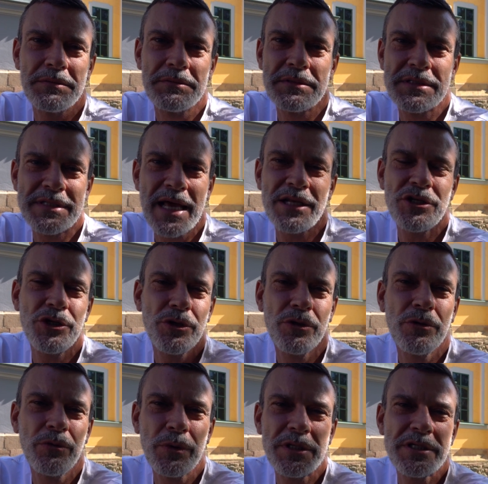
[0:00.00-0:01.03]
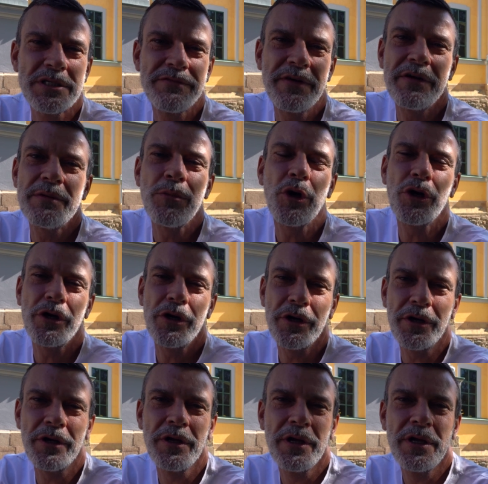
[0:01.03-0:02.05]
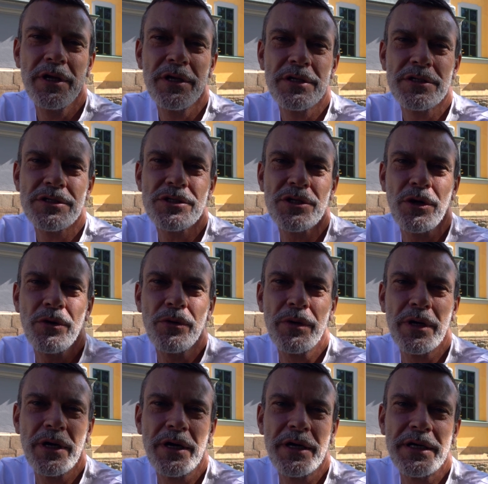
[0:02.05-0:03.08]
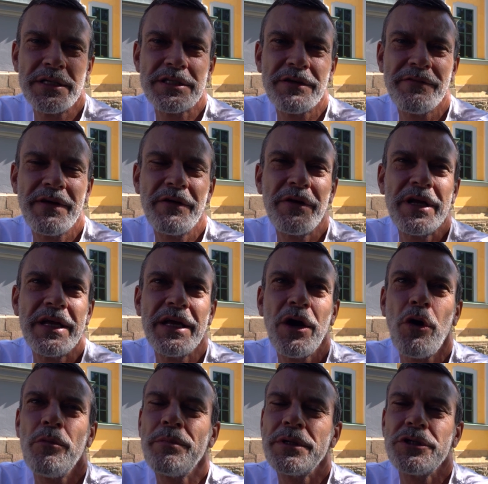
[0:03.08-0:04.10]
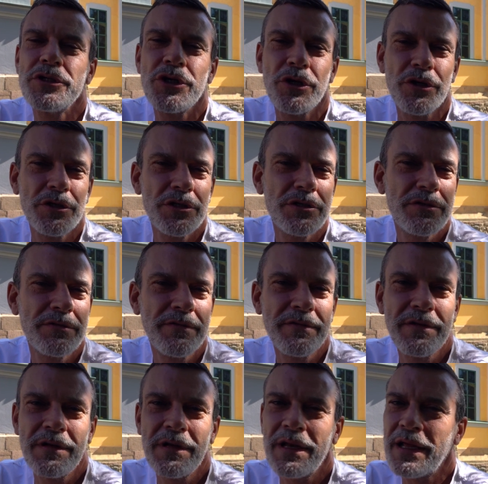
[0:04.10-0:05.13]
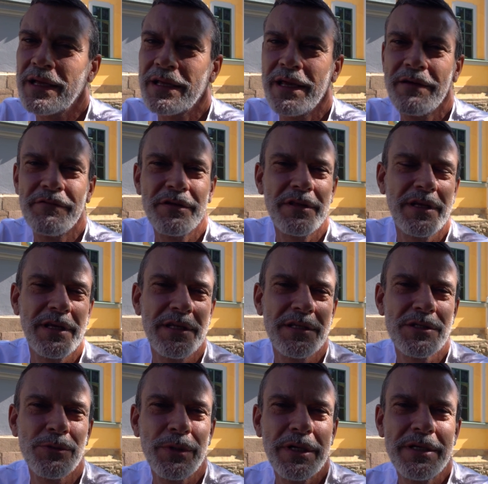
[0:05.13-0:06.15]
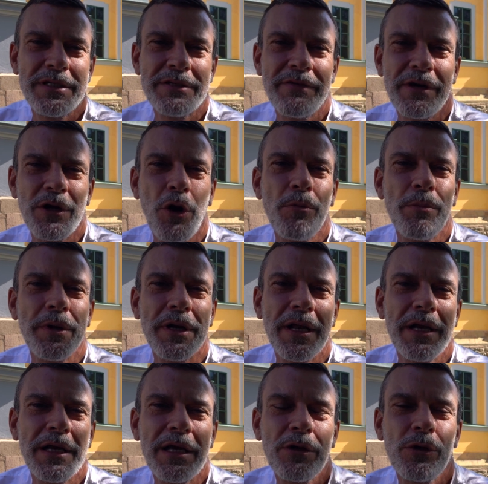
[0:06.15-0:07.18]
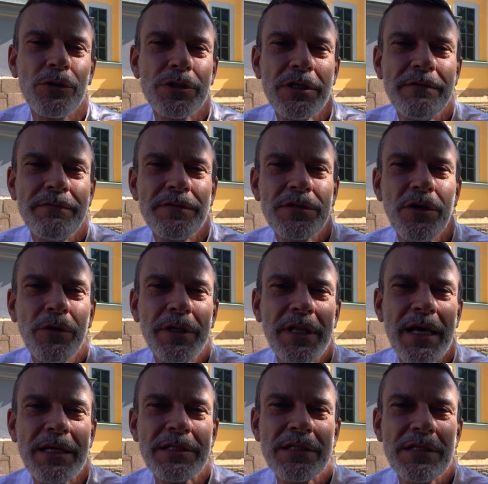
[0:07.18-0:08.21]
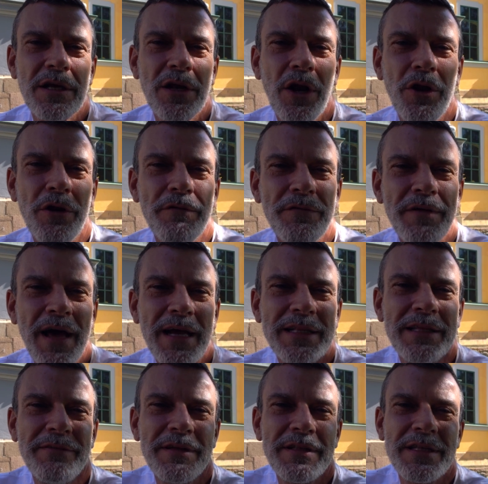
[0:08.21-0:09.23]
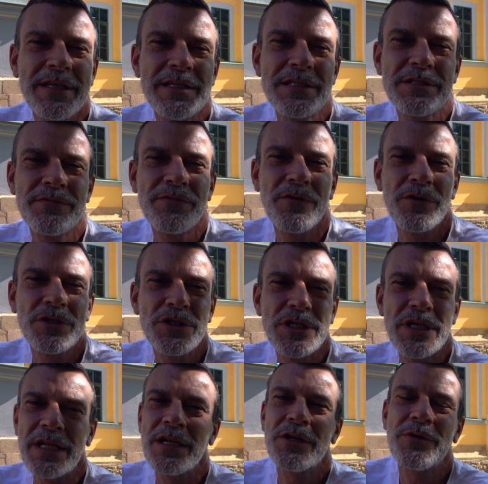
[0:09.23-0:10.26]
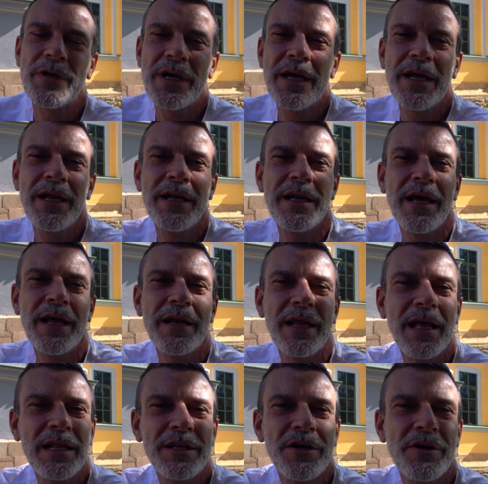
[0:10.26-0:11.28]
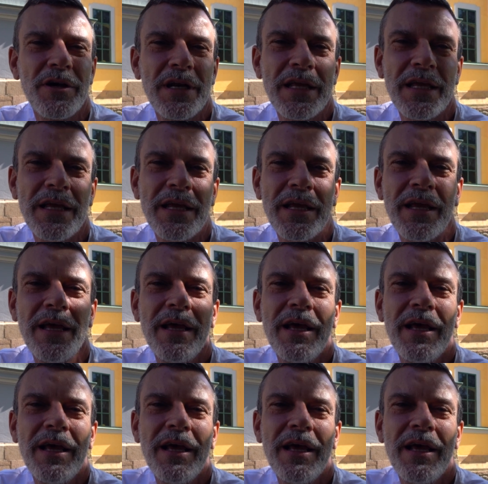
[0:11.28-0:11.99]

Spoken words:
statue, which is very modern. So it's a very open church, like everything in Sweden is very open and inclusive, so it has a lot of activities for children and elderly,